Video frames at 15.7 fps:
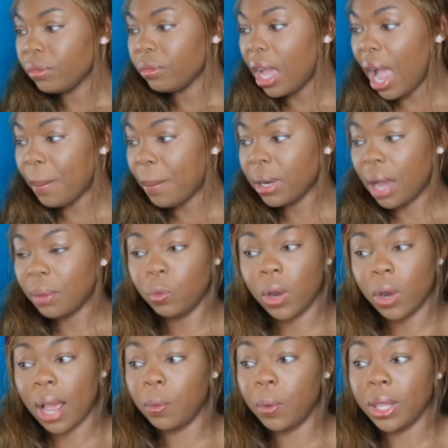
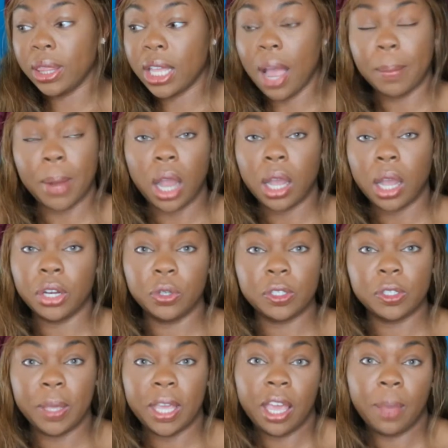One thing I'm not going to do
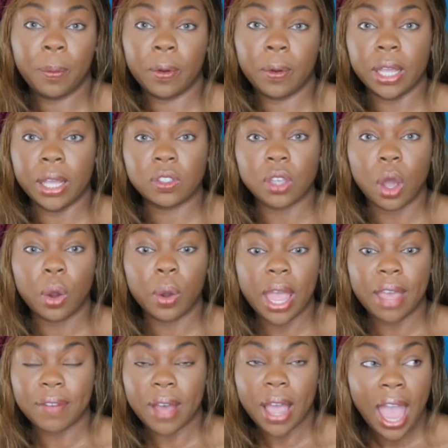is be a hypocrite. So
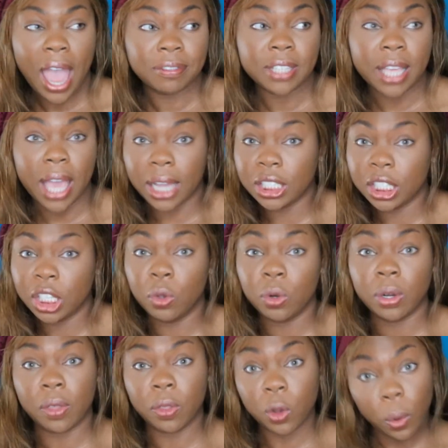if I have to execute
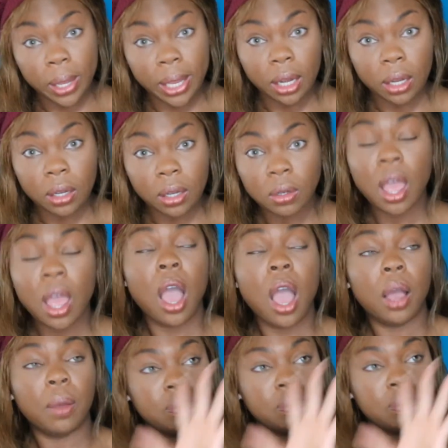another queen,
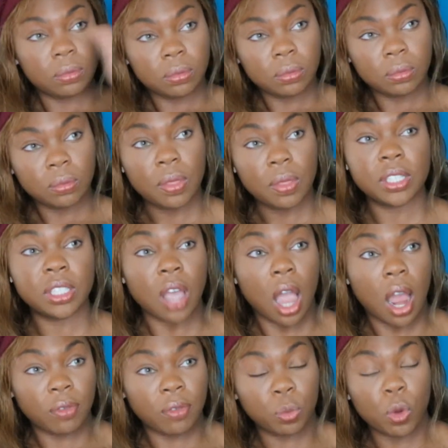the
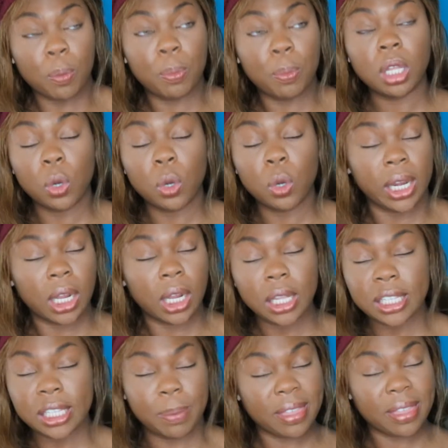Sovereign will pull a Queen
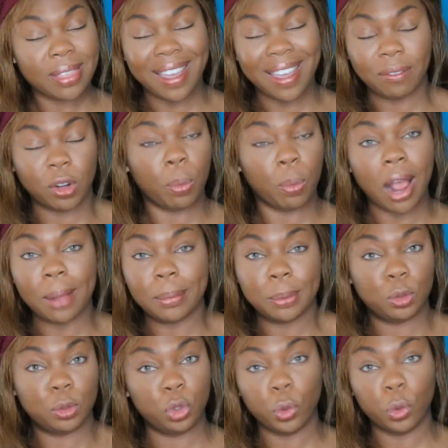Elizabeth. I have no
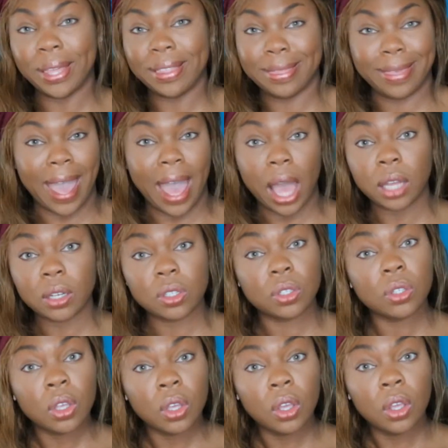problem doing that.
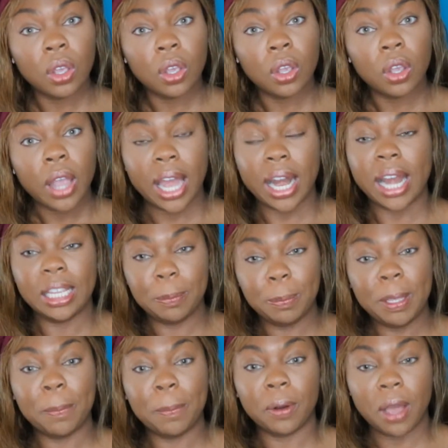And I need
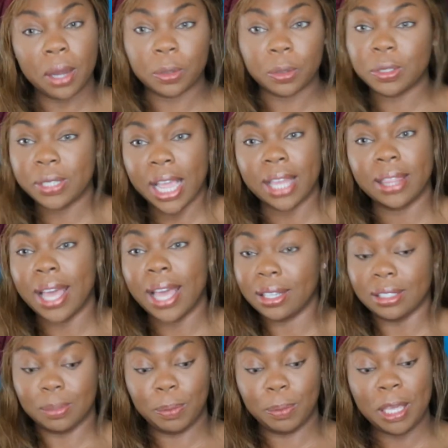people to understand that,
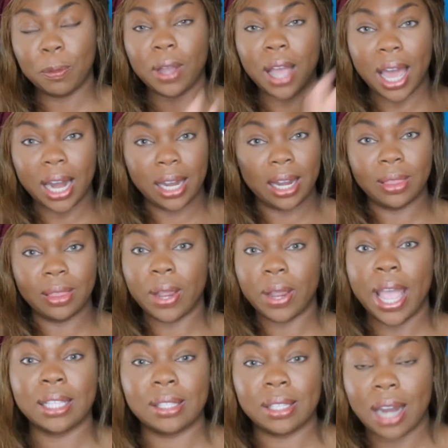because people got it in their
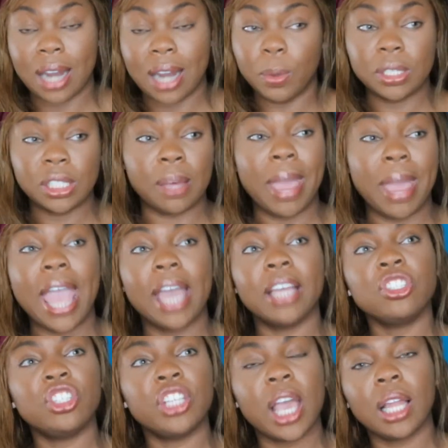heads that I was some
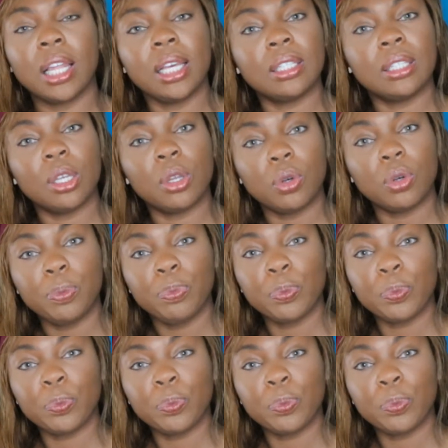angelic little